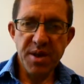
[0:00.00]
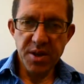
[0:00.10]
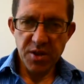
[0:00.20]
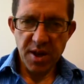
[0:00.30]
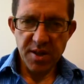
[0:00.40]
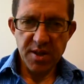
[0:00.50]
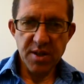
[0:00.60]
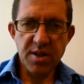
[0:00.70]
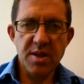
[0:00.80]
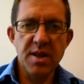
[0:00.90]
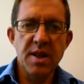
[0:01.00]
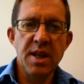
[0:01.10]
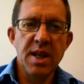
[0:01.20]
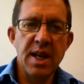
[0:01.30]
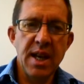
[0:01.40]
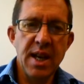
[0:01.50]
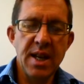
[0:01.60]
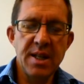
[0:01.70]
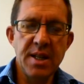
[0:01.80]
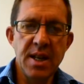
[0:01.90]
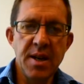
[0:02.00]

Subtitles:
interests and